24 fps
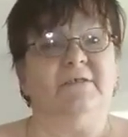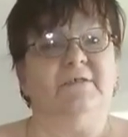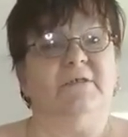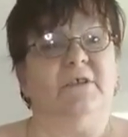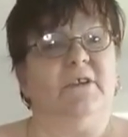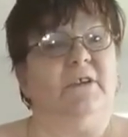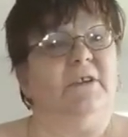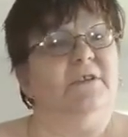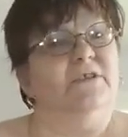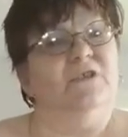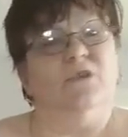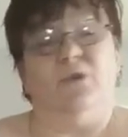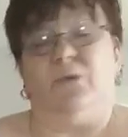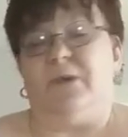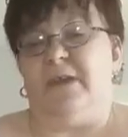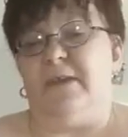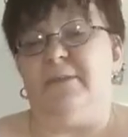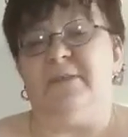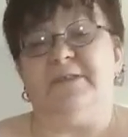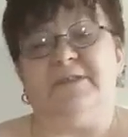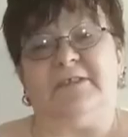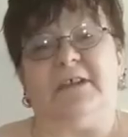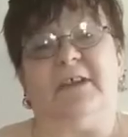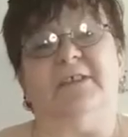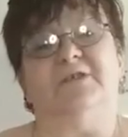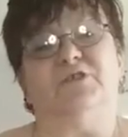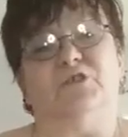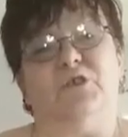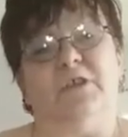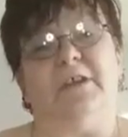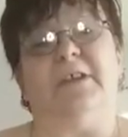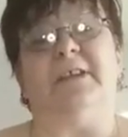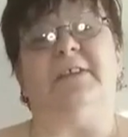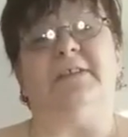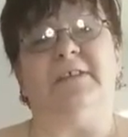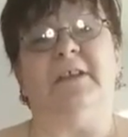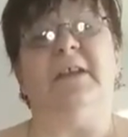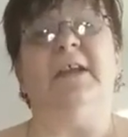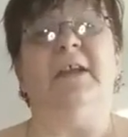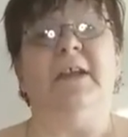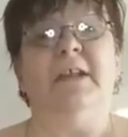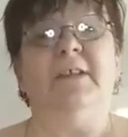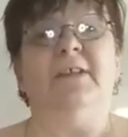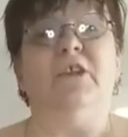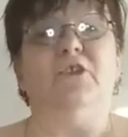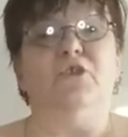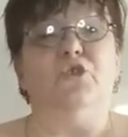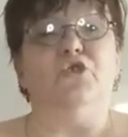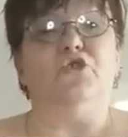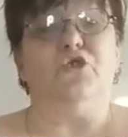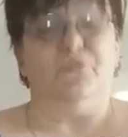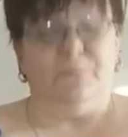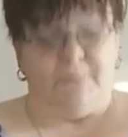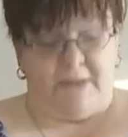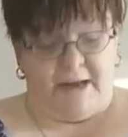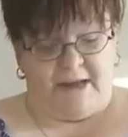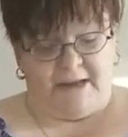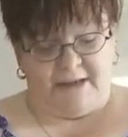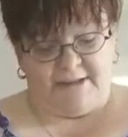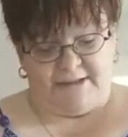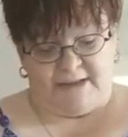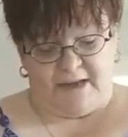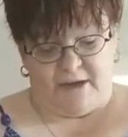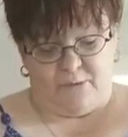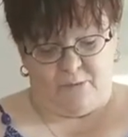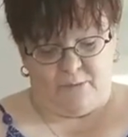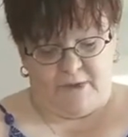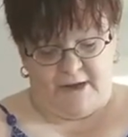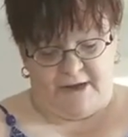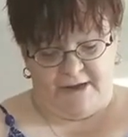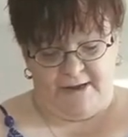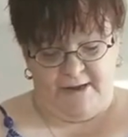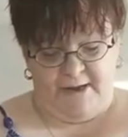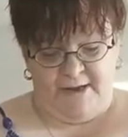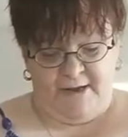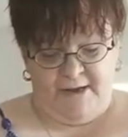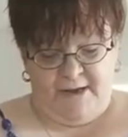even-sized cookies, then you should make it that way.